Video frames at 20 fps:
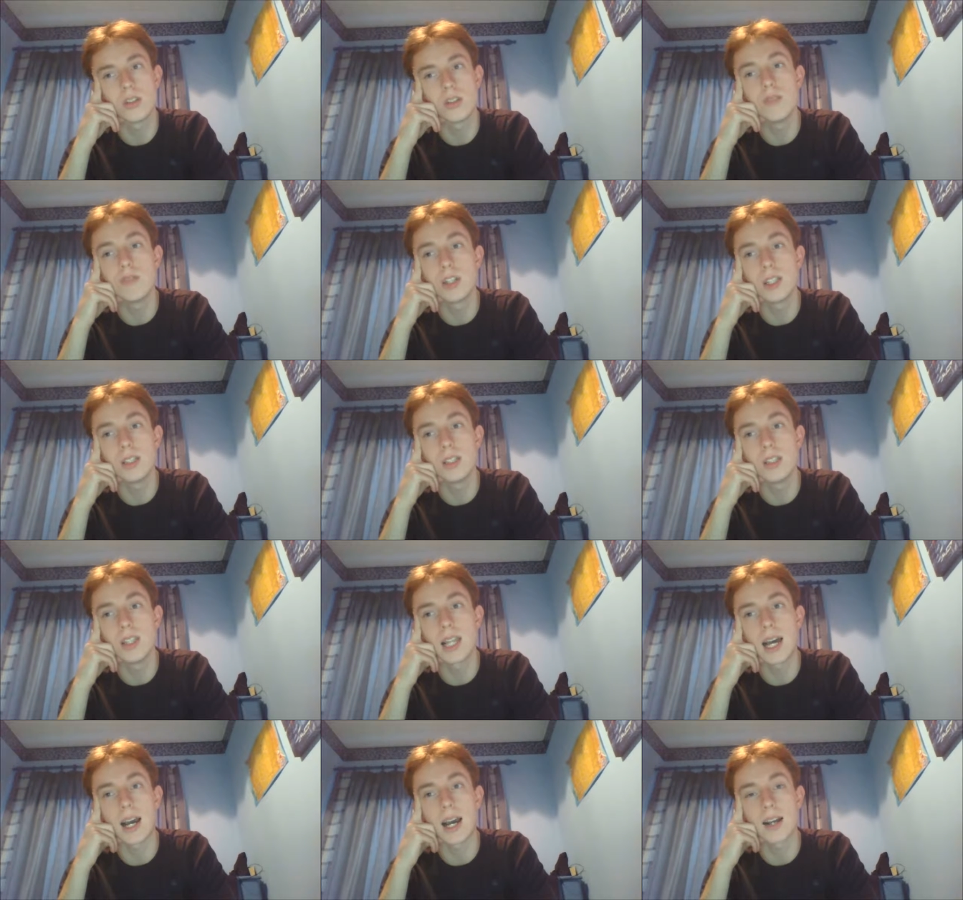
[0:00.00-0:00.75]
It
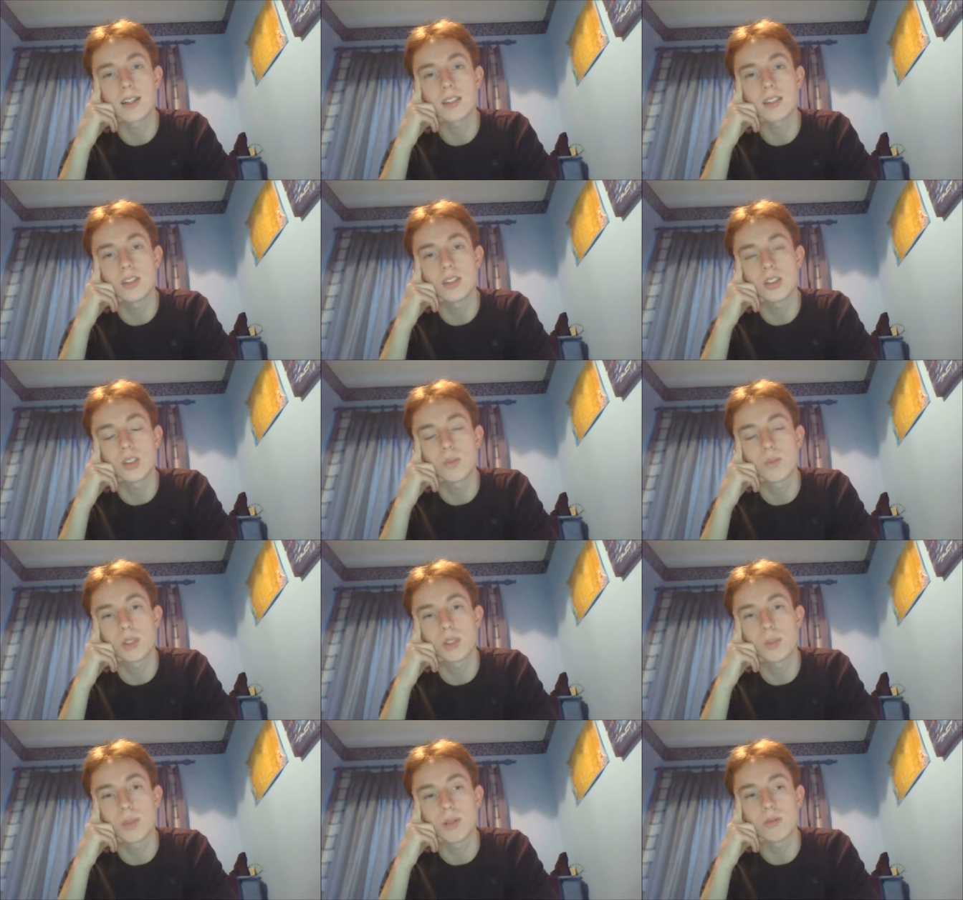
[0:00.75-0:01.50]
really lags and
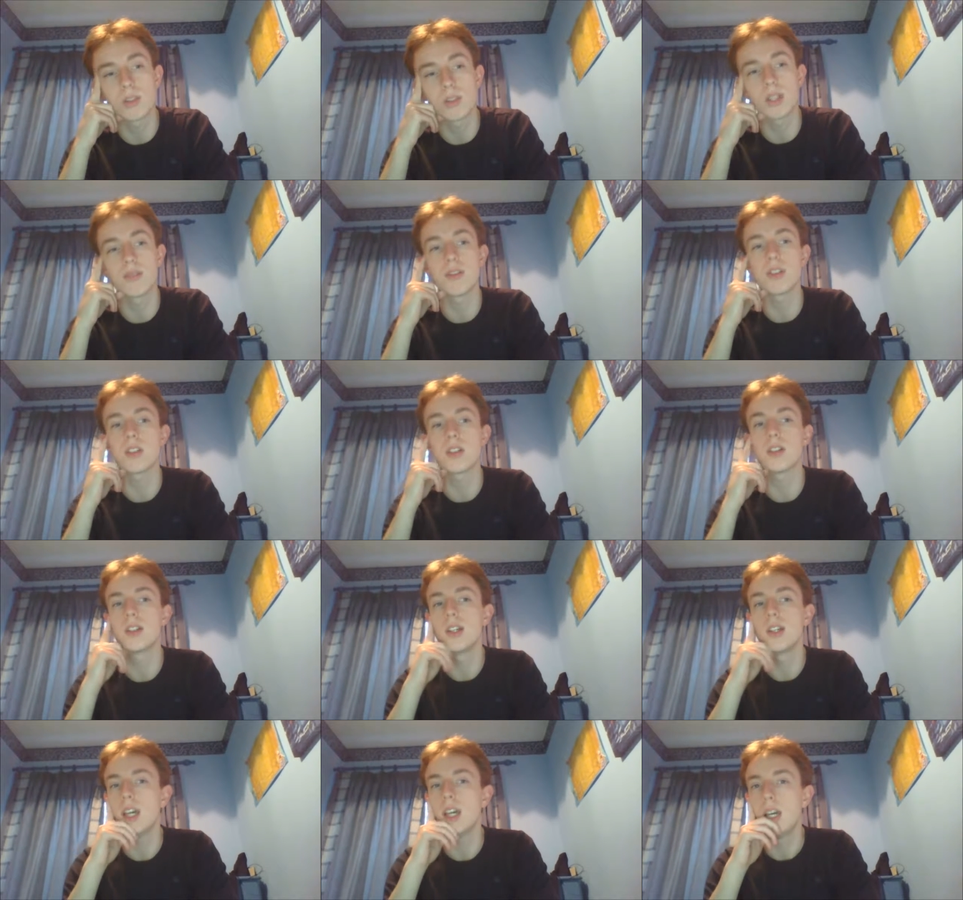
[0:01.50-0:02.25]
jumps about and
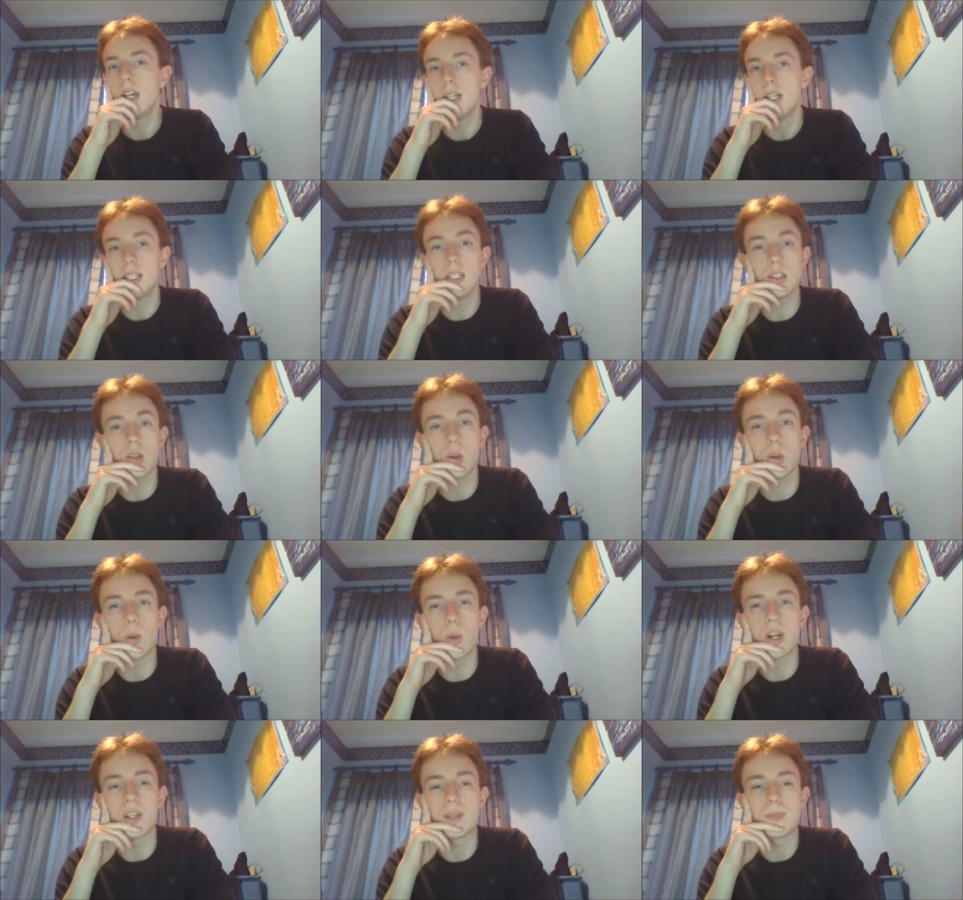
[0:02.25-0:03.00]
everything. And I don't
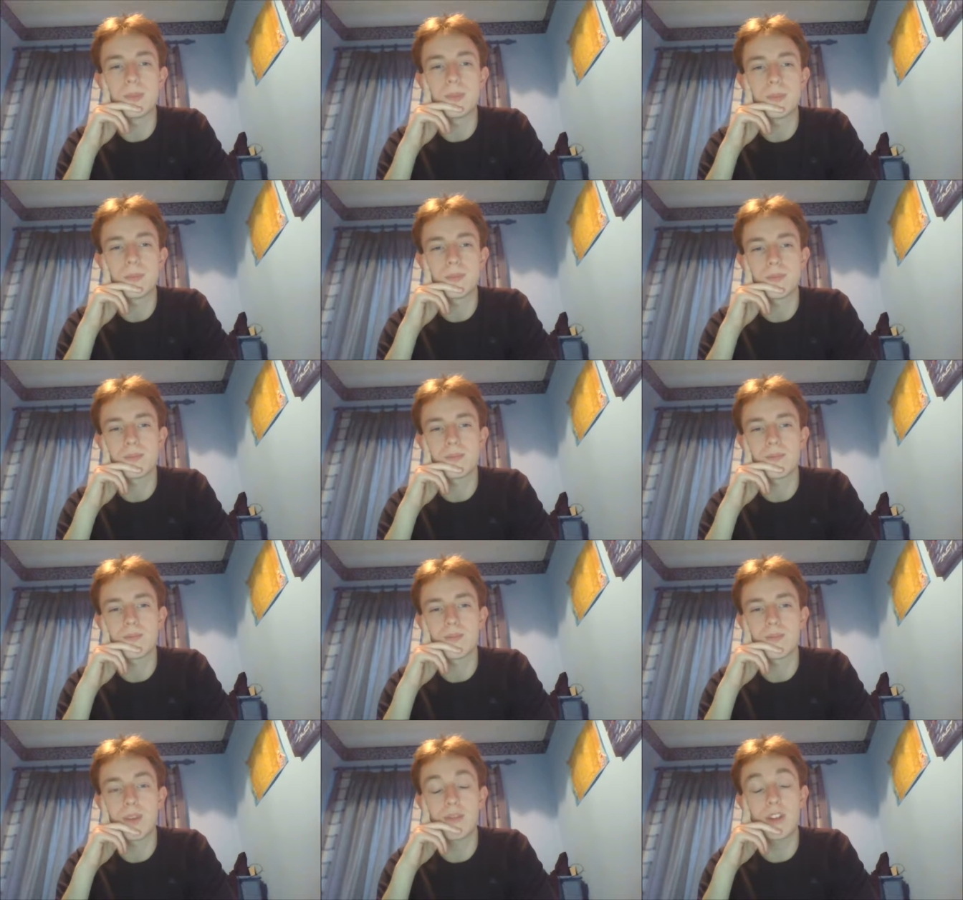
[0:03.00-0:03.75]
know why.
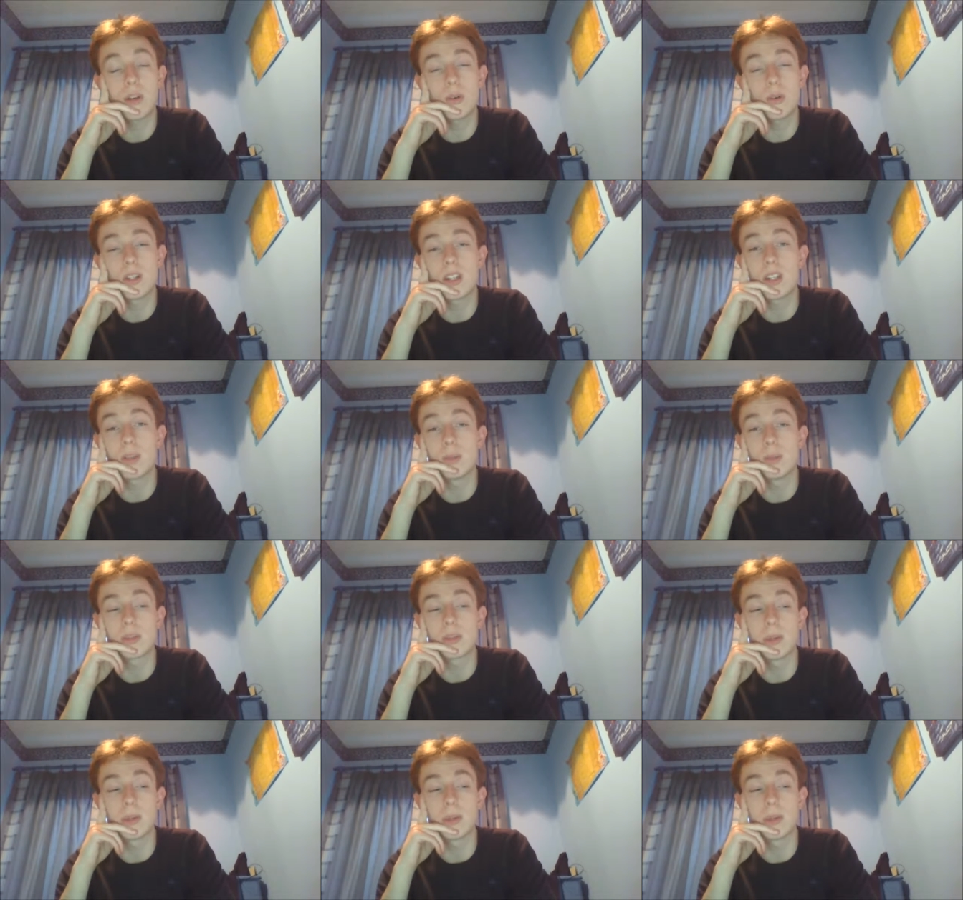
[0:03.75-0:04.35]
If anyone could give